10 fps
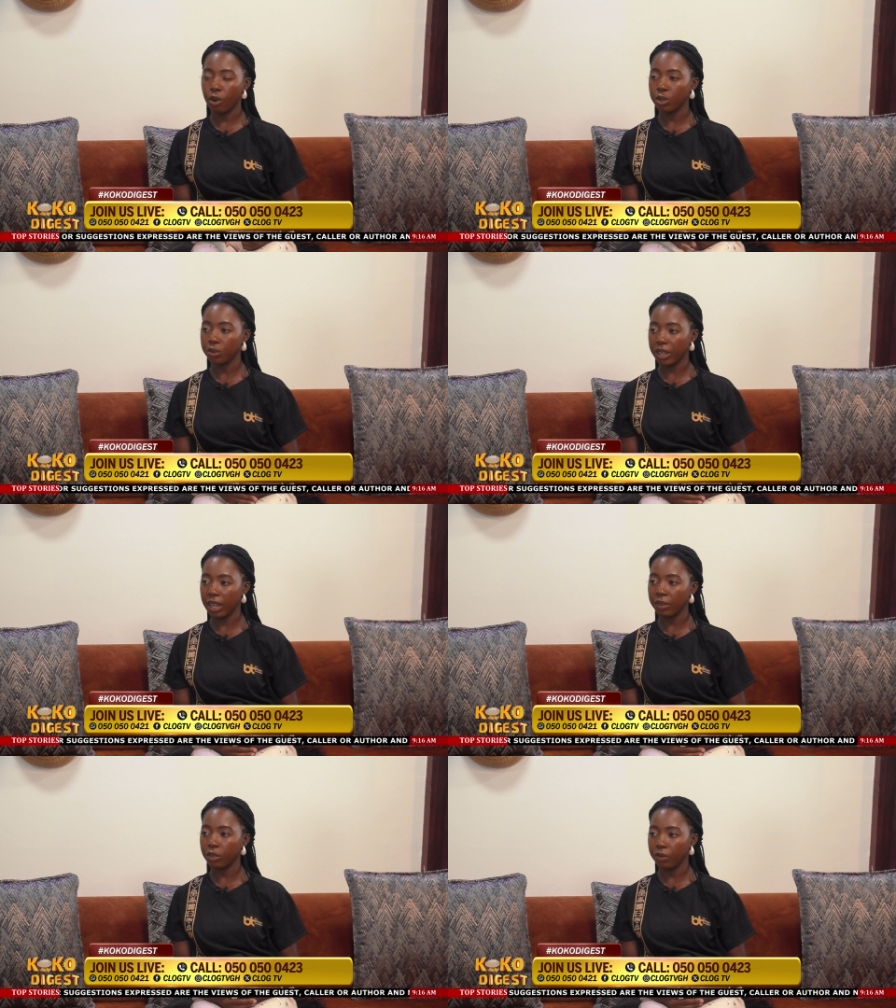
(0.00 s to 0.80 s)
four to
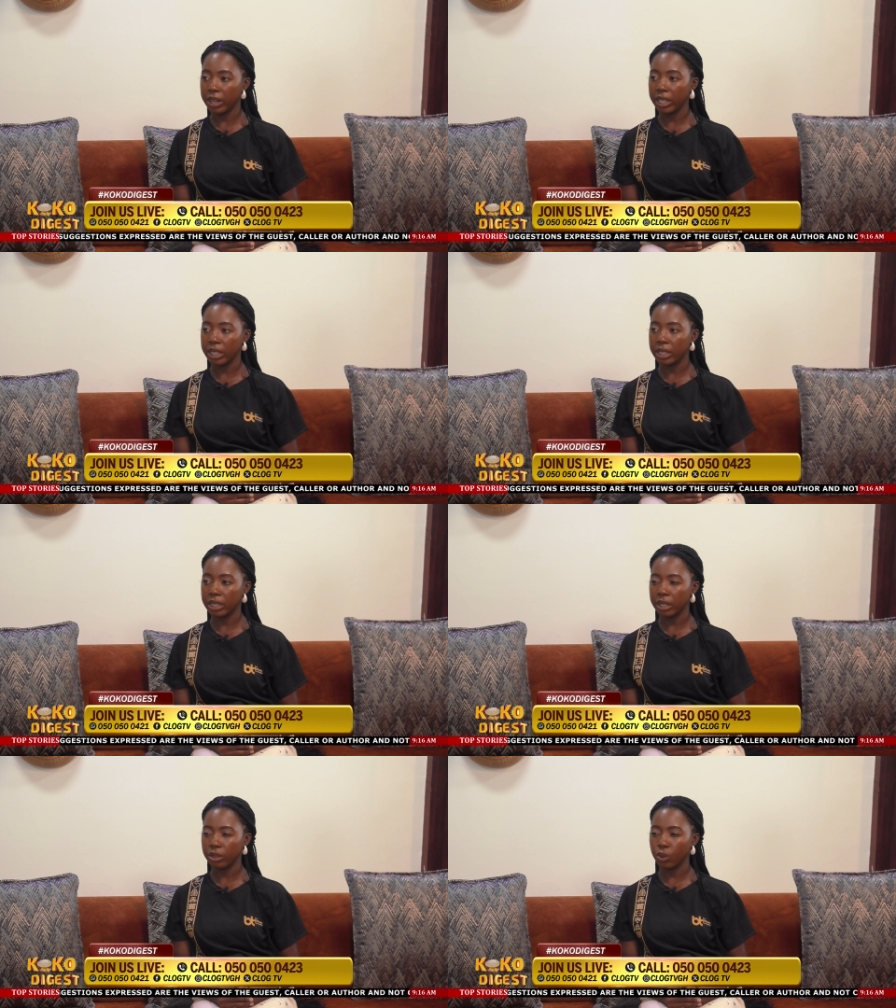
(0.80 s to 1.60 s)
five
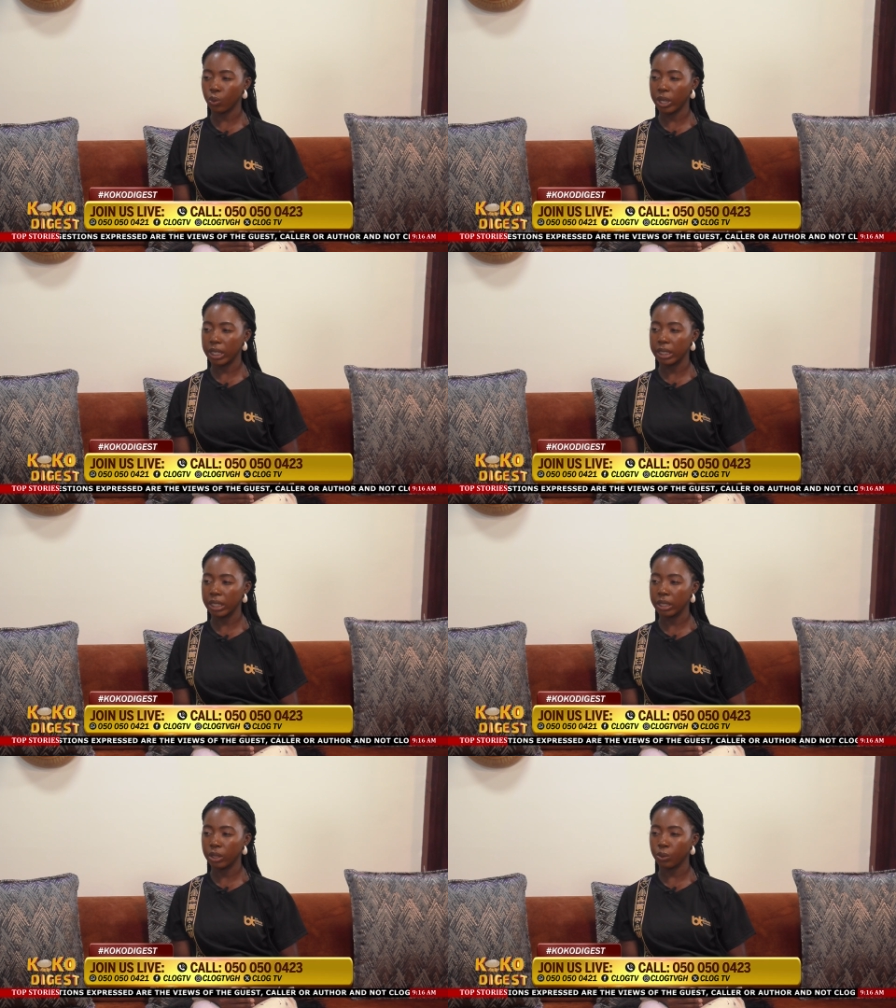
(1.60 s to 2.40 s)
orphanages since okay.
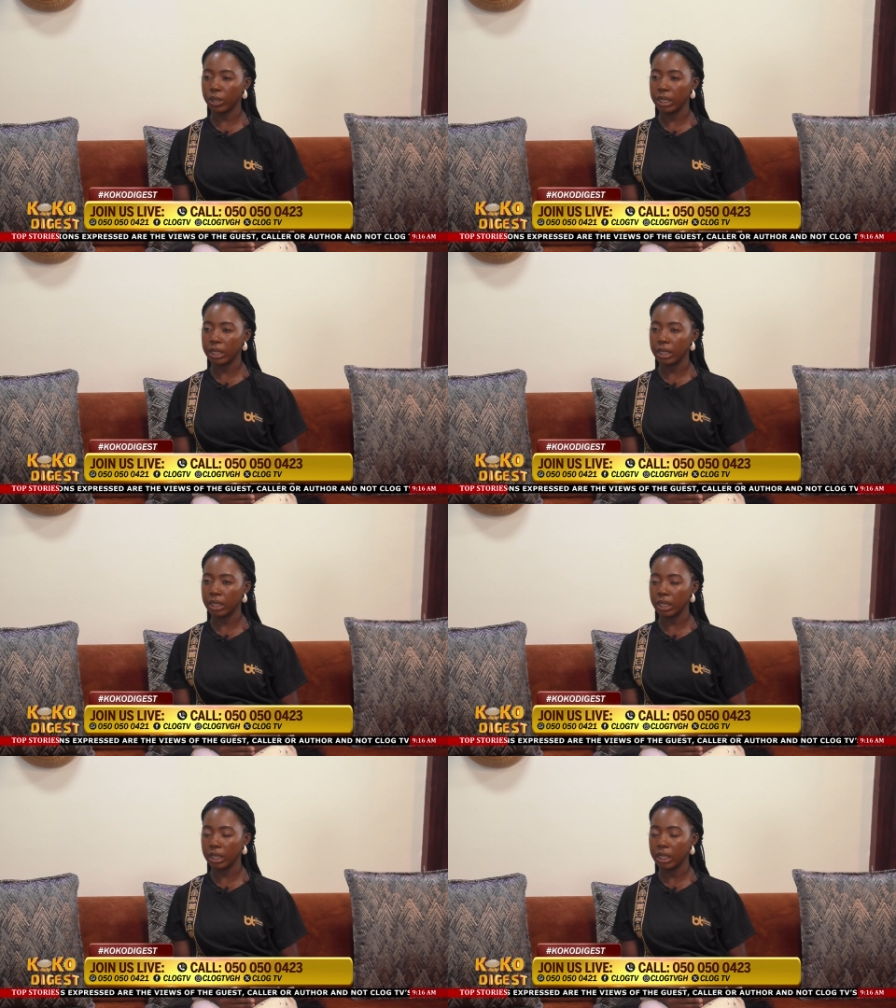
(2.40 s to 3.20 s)

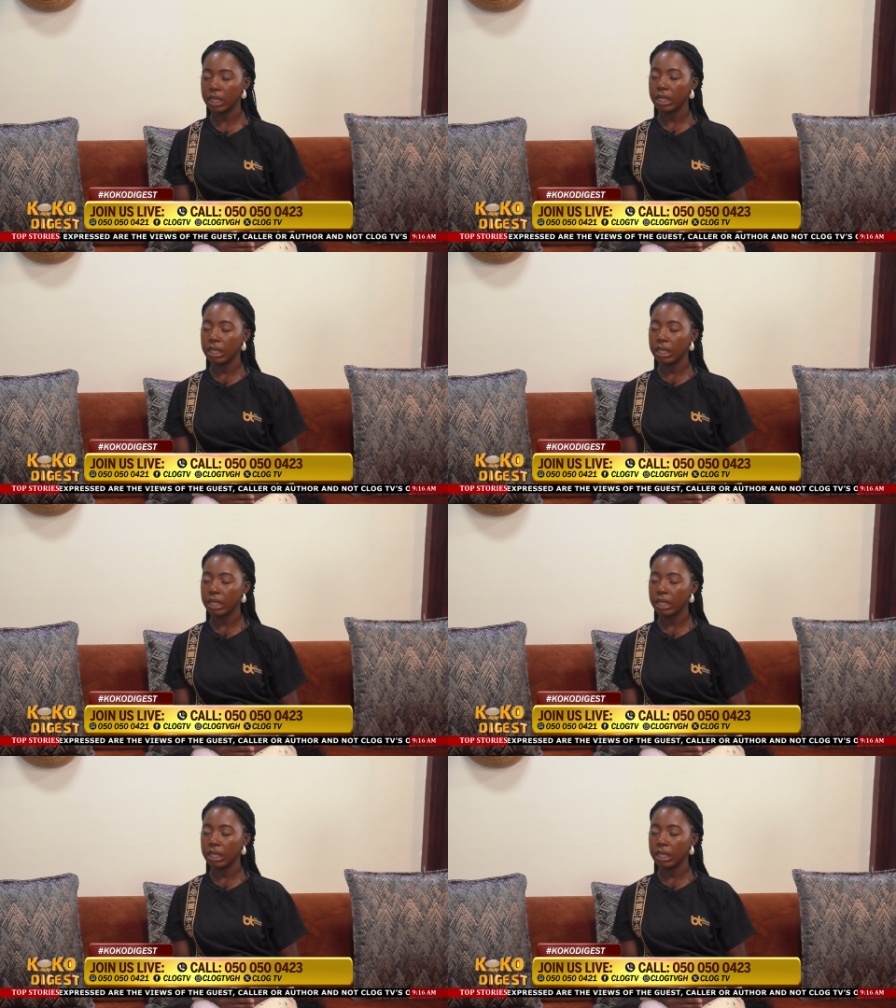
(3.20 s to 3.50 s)
2020.